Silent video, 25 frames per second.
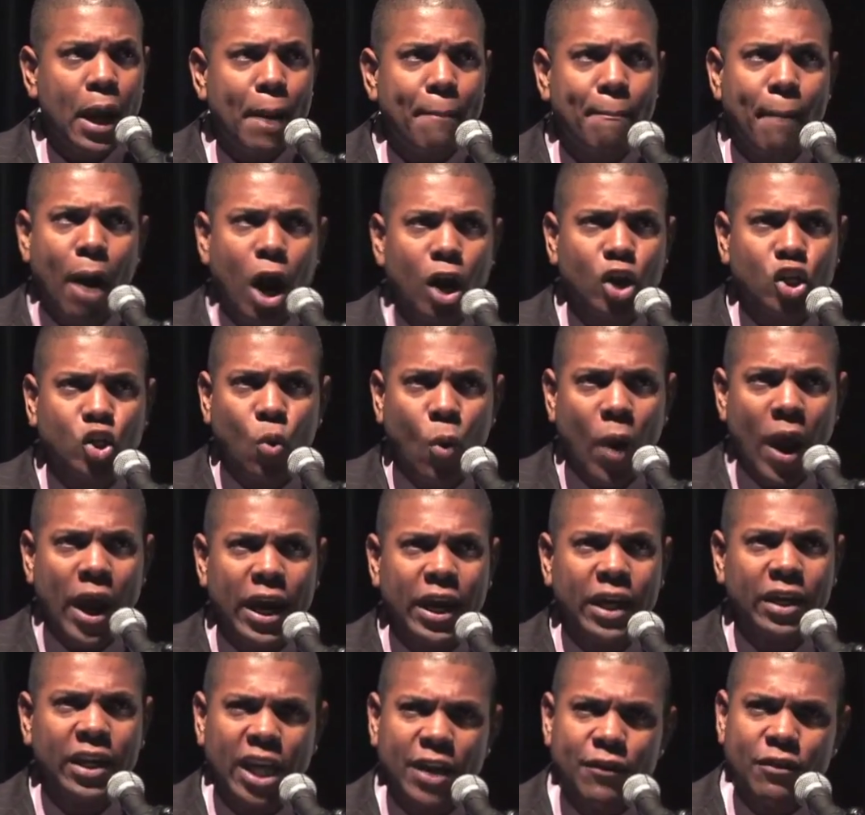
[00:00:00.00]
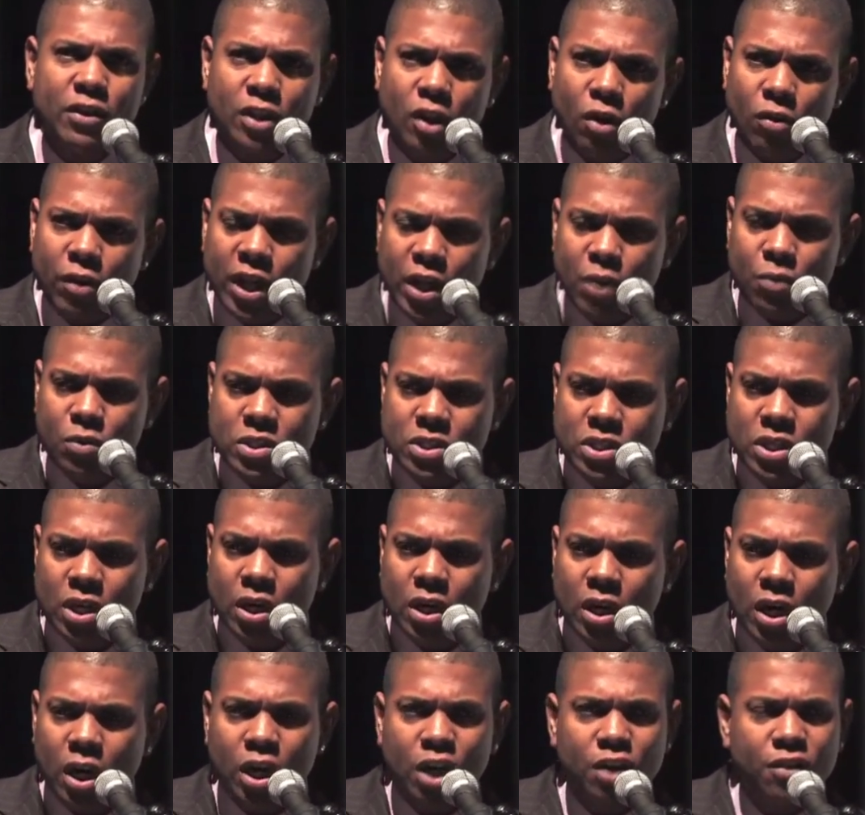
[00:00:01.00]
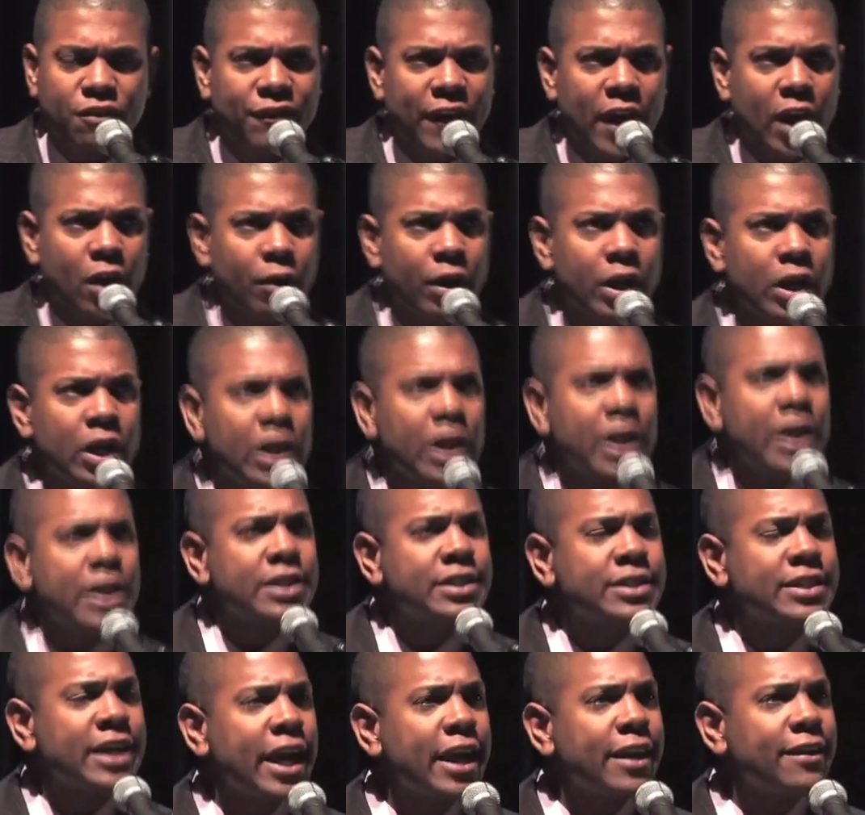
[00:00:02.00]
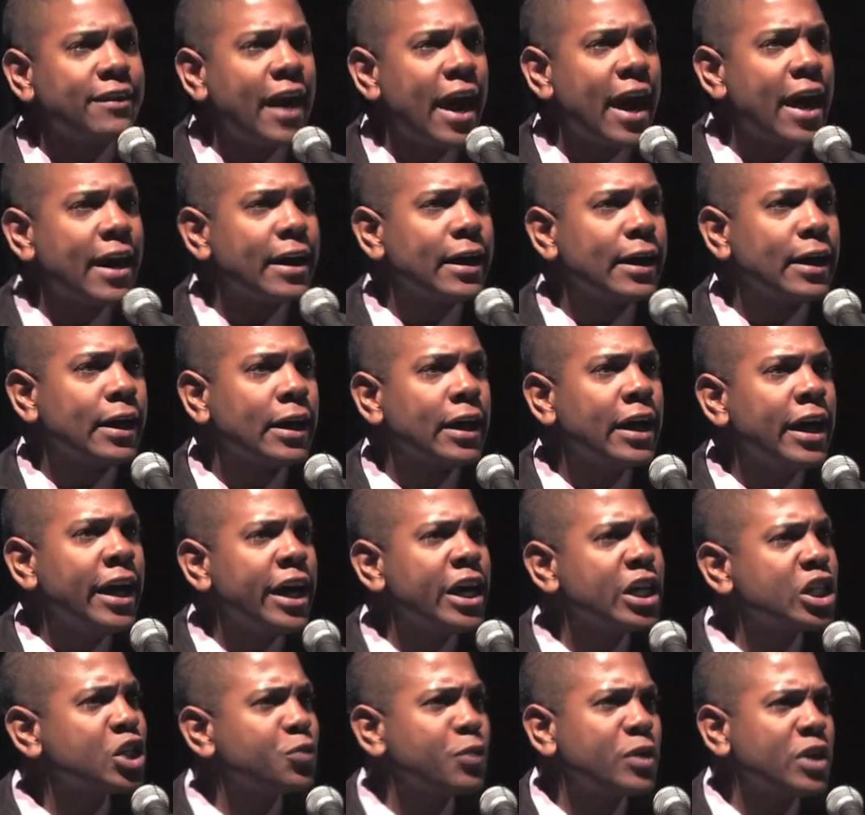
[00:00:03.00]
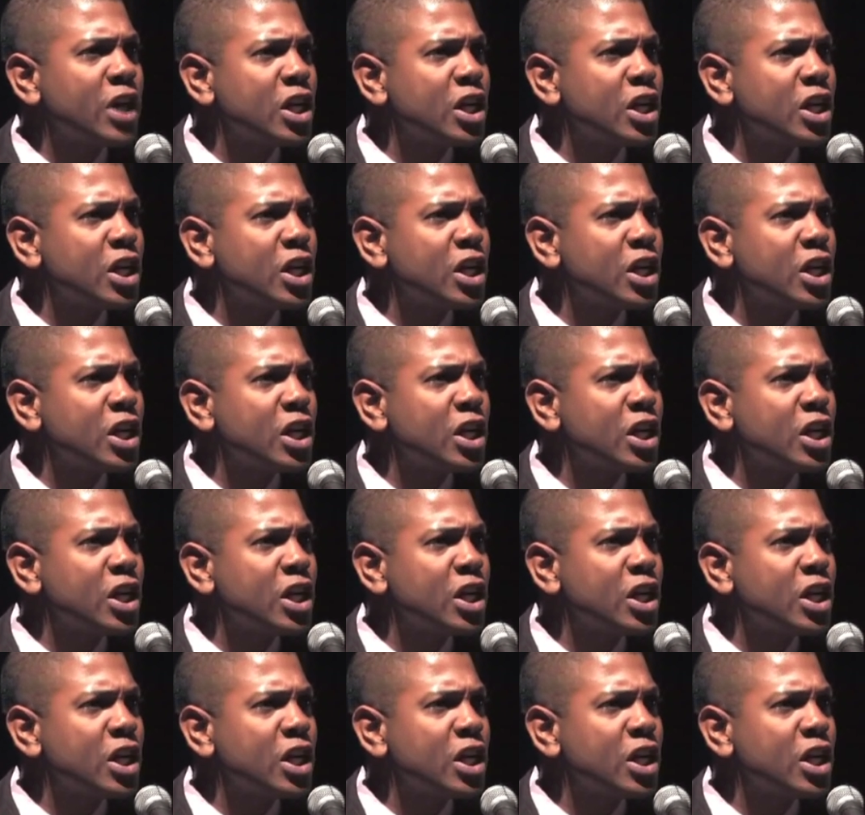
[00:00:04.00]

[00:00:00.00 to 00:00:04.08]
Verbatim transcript: Mark Twain, even though he was a Confederate, said that history